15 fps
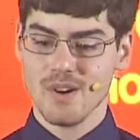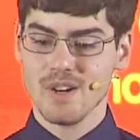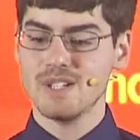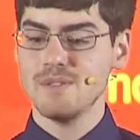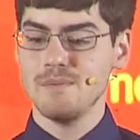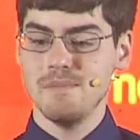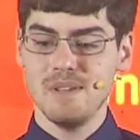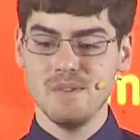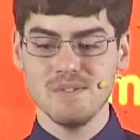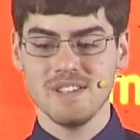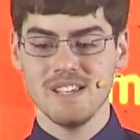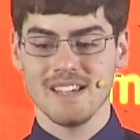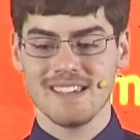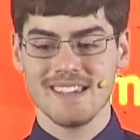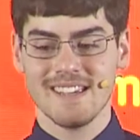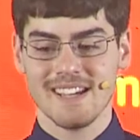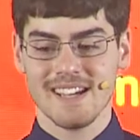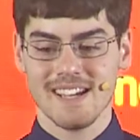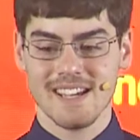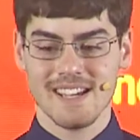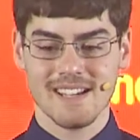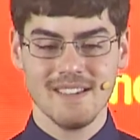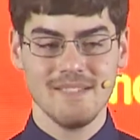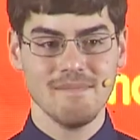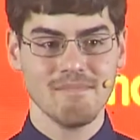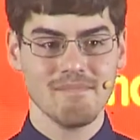own music, and